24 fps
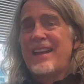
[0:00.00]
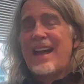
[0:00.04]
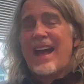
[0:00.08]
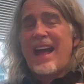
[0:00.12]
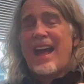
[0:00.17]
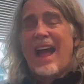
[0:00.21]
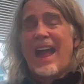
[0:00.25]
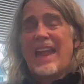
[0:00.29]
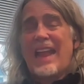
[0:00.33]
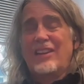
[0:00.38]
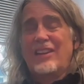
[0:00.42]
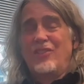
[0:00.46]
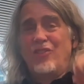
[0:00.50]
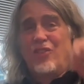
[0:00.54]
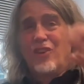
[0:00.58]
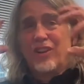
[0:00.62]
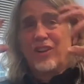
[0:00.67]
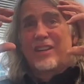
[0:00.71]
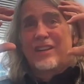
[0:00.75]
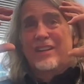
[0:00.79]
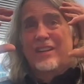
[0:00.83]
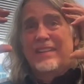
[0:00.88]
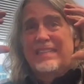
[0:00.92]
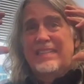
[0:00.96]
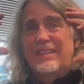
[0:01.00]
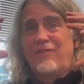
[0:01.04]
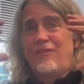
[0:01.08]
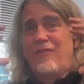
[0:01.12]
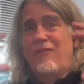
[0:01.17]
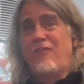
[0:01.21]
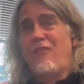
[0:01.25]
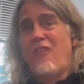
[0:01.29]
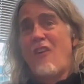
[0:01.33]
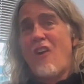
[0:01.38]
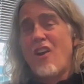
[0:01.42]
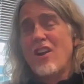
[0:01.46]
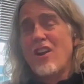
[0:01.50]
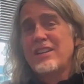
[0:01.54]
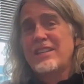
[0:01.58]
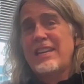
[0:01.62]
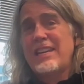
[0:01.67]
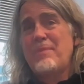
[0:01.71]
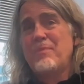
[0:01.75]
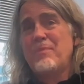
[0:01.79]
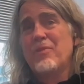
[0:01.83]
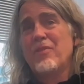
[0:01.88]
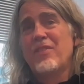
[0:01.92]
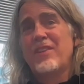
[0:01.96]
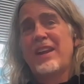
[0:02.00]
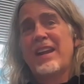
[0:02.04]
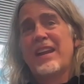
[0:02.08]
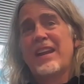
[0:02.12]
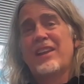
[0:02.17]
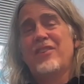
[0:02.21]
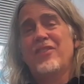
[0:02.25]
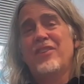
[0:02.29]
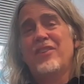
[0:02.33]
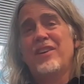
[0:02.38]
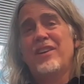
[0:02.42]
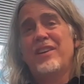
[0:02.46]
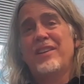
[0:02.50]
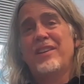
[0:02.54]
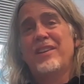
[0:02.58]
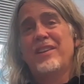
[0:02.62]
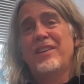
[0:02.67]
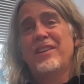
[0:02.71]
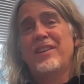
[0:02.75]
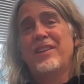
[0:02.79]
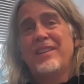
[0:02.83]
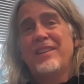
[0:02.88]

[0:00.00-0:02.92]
I can look far deeper than I could